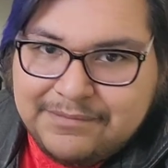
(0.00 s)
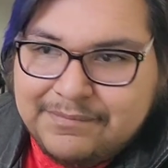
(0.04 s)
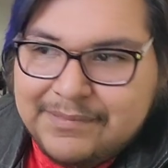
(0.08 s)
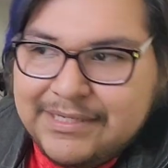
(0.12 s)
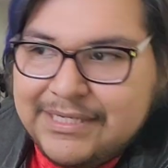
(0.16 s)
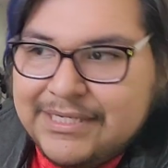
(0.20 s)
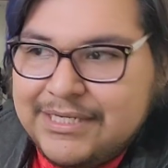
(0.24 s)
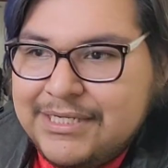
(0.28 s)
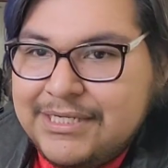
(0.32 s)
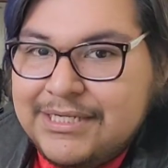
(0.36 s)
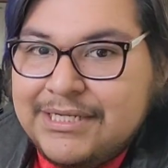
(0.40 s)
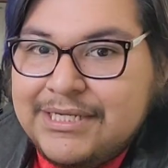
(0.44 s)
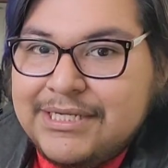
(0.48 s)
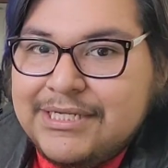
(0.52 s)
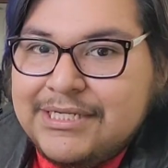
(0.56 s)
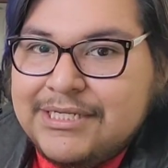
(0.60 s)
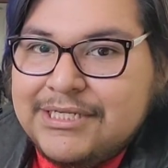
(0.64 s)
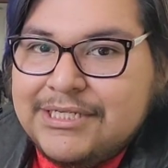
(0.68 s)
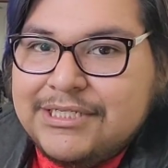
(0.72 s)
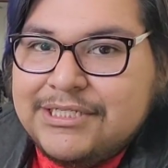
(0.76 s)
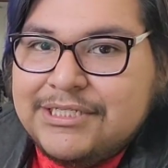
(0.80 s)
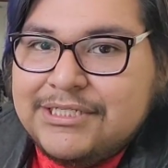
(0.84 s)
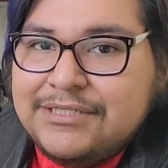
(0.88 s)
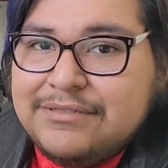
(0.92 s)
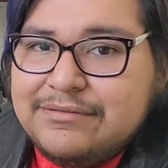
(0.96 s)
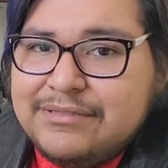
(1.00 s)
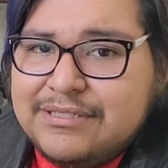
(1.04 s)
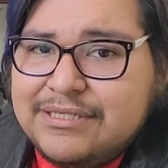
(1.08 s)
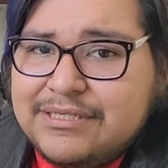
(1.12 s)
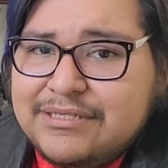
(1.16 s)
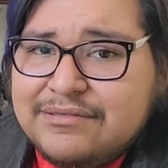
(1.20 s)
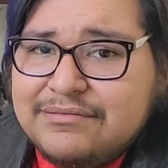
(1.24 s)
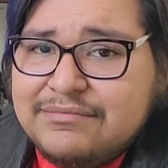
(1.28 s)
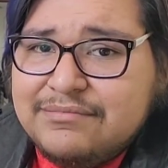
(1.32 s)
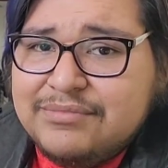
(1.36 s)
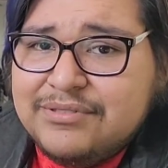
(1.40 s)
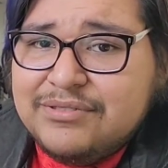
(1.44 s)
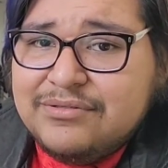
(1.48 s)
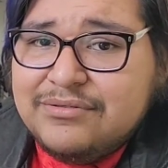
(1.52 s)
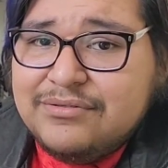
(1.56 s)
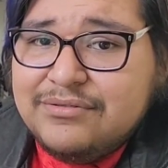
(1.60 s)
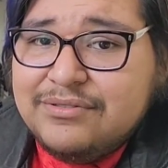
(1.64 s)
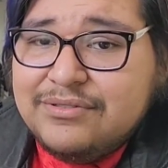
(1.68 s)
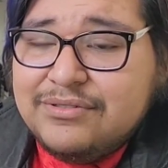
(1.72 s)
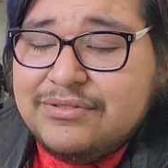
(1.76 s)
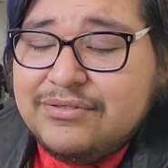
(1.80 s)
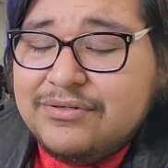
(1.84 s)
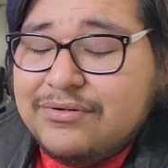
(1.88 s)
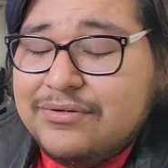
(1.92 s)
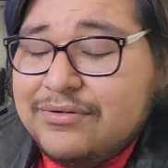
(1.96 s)
But she was like, I'm so
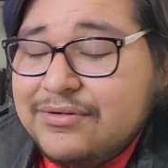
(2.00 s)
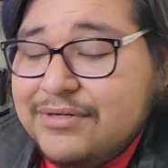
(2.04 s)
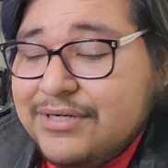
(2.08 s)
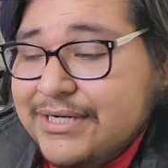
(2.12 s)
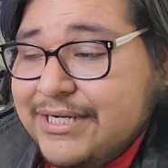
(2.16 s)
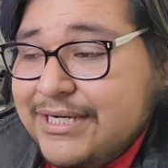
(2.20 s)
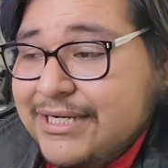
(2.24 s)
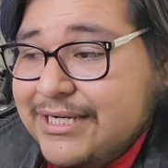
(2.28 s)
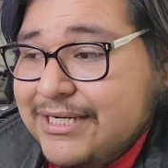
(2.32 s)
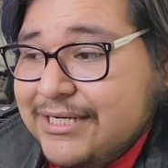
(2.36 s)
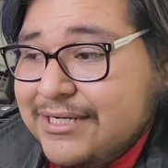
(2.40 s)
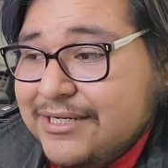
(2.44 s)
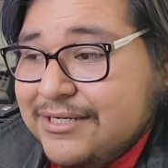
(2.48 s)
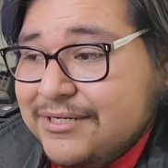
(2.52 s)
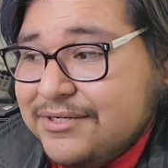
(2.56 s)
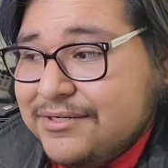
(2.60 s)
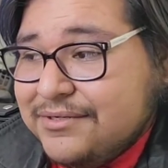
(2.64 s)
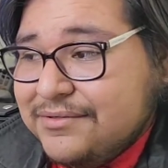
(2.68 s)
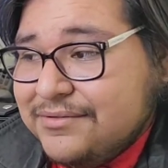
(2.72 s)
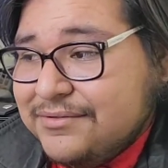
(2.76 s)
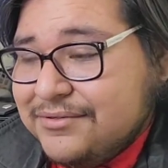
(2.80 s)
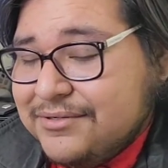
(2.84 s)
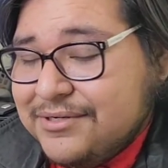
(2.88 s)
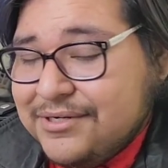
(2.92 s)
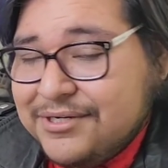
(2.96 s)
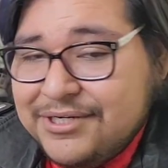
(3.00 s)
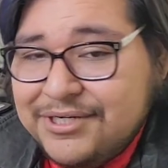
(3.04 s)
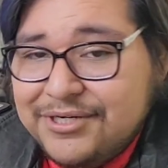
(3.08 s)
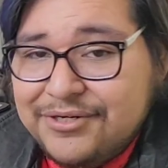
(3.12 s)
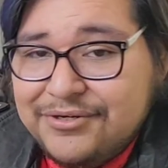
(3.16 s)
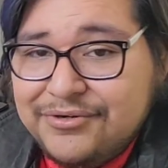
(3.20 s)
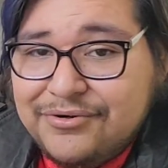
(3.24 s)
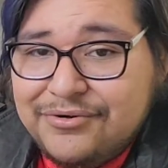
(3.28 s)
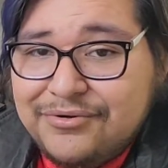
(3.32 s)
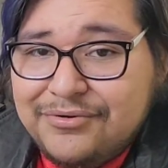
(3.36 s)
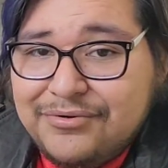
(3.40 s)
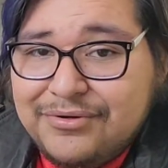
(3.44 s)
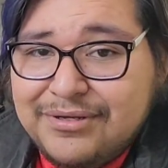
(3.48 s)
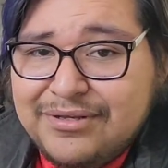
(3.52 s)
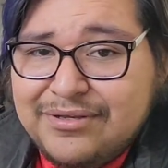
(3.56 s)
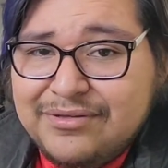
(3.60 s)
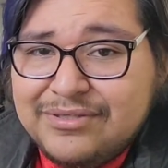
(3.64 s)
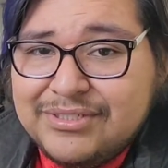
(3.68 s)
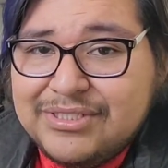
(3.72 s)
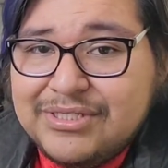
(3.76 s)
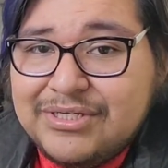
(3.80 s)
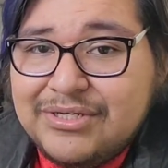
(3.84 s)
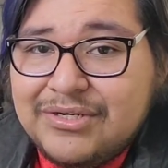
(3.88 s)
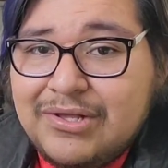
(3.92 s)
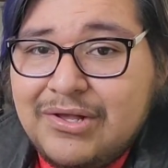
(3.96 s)
sorry. I didn't know who
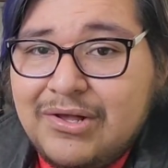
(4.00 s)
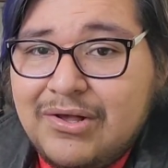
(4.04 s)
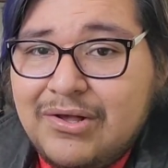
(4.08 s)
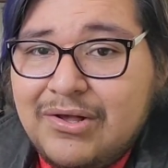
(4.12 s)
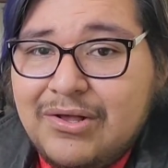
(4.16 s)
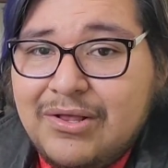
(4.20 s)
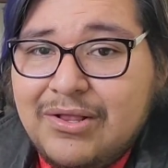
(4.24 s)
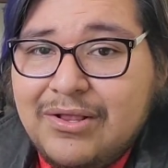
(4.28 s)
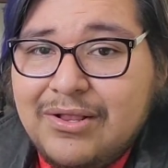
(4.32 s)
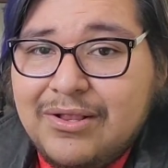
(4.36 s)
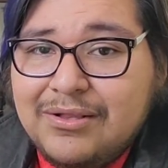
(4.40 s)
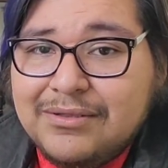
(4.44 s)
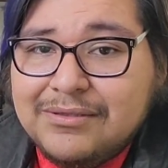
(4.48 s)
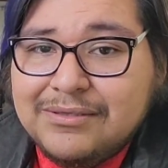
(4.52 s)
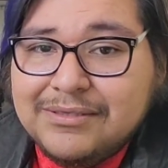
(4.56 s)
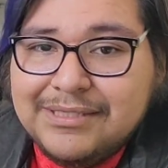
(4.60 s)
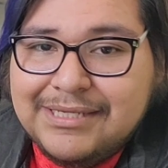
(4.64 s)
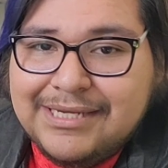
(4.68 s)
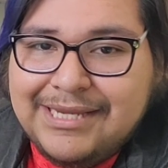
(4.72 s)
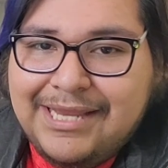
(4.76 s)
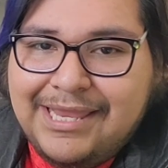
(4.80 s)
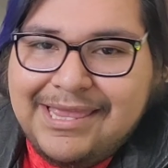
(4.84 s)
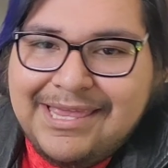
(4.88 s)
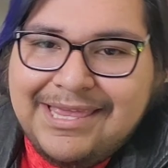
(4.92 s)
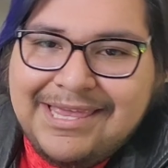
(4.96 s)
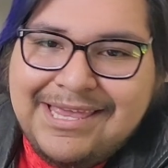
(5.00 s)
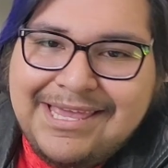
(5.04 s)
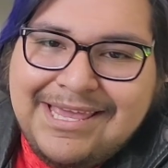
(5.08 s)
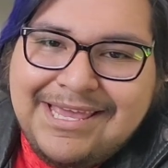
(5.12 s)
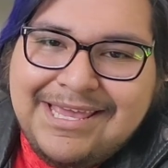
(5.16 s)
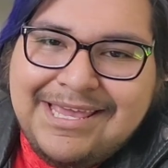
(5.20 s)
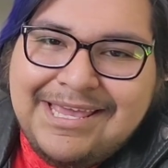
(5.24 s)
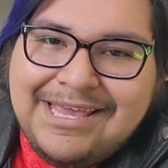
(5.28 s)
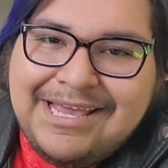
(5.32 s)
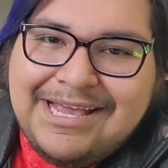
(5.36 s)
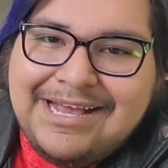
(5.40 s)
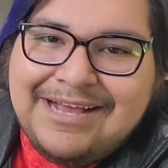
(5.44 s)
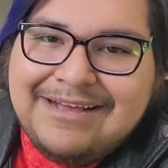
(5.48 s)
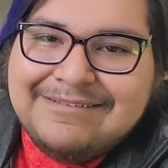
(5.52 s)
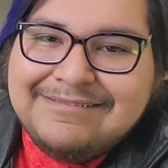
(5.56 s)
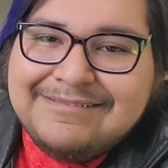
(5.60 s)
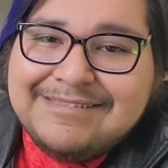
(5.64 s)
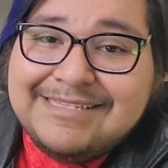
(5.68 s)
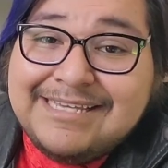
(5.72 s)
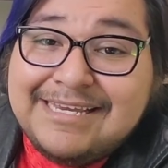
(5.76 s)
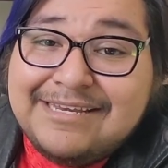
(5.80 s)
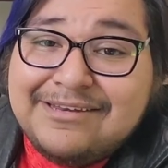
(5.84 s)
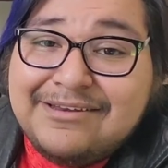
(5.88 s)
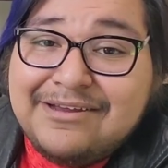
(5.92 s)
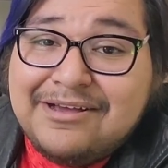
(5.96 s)
else to call. Like, and I
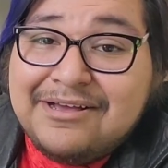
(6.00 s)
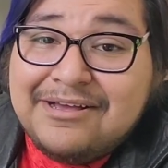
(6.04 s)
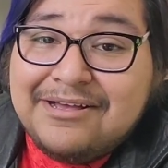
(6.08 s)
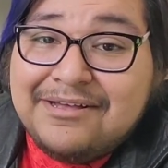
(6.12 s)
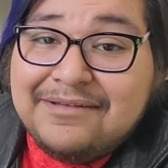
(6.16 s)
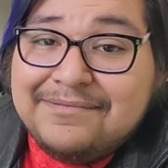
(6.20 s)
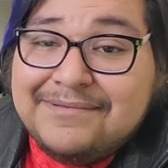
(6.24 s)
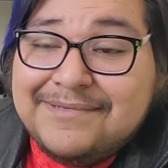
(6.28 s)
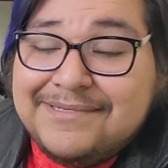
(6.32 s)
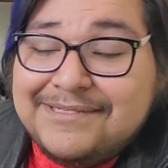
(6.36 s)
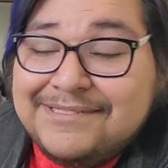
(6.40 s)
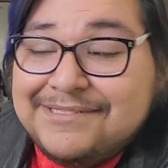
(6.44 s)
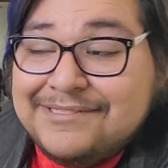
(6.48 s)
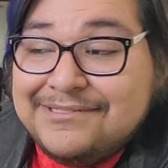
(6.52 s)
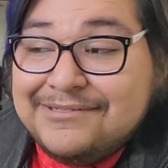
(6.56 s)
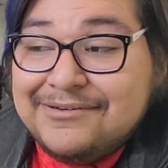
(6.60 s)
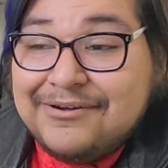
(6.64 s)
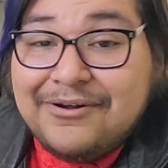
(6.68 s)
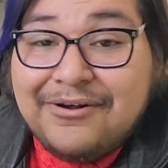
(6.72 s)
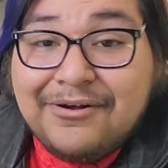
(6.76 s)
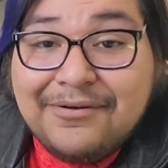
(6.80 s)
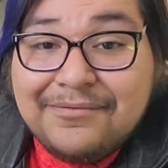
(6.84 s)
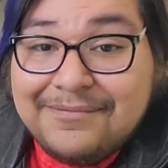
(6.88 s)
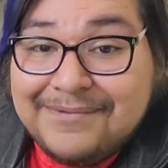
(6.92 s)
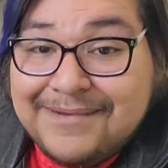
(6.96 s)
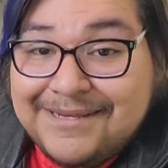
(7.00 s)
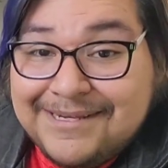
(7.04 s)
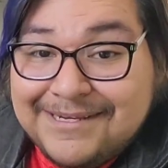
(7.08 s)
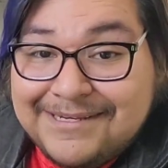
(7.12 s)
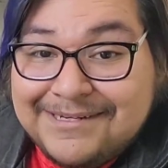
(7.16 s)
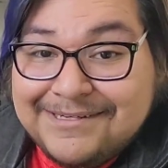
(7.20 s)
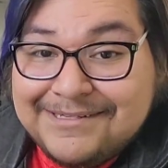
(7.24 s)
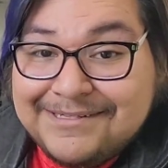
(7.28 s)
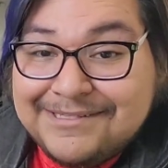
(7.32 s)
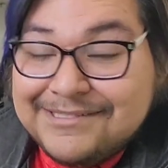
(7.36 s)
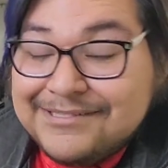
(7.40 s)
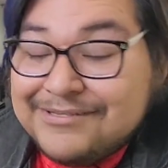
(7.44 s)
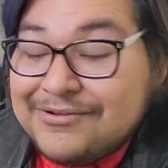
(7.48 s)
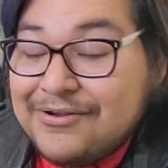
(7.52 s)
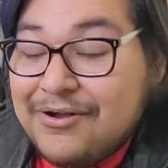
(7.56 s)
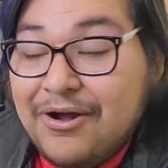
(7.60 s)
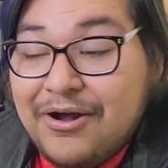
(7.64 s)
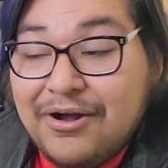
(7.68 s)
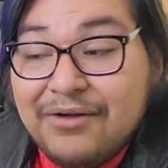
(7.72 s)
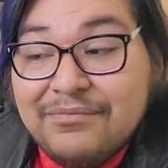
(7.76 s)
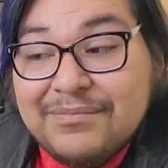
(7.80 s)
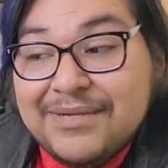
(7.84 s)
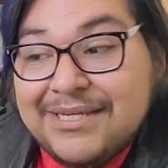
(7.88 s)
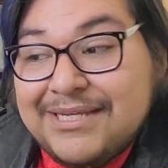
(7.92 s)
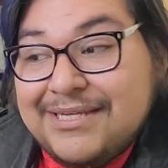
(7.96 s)
was like, nah, bitch, call me. Just
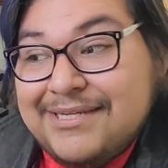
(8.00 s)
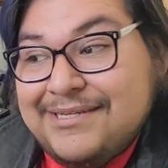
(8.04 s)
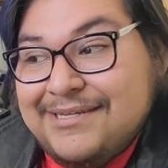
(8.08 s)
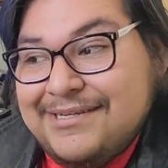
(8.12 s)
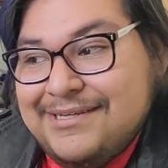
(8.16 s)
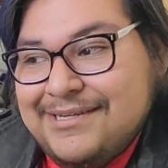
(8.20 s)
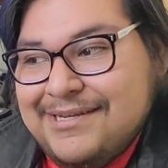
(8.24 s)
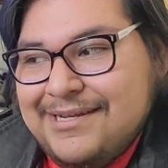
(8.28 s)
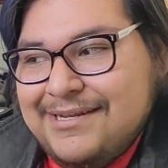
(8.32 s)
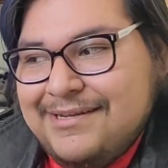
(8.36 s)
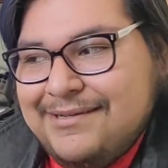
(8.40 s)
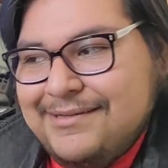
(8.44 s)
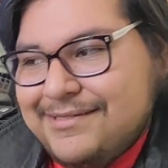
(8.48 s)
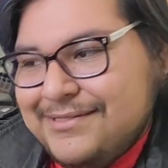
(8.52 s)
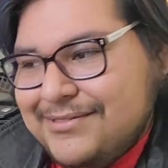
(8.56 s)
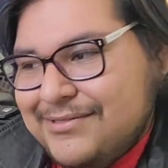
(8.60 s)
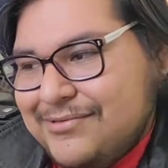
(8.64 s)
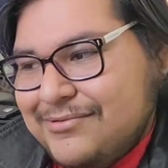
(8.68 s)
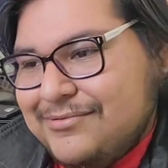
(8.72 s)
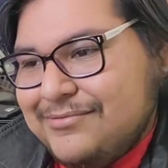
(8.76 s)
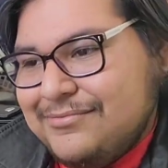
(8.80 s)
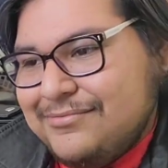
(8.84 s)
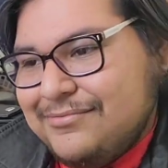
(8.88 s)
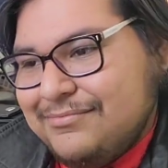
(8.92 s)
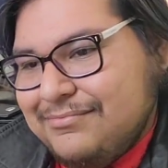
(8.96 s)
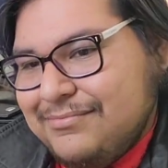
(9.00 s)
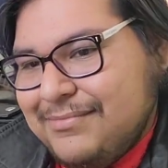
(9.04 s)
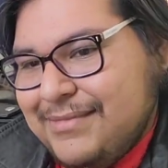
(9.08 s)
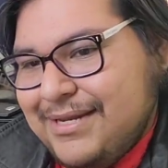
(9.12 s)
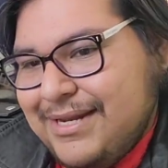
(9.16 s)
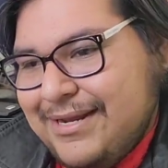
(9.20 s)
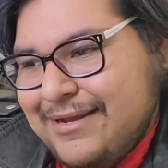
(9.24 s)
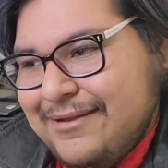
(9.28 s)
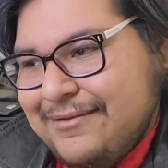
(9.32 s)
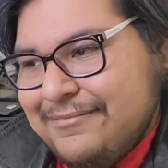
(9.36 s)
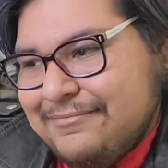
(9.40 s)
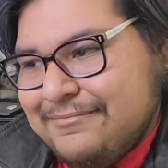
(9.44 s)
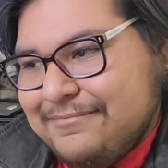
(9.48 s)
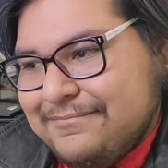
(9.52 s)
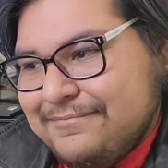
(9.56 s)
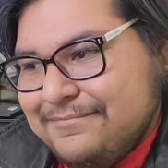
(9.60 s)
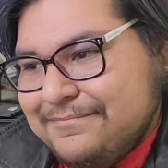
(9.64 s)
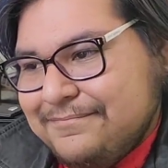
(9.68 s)
call me. And so, yeah.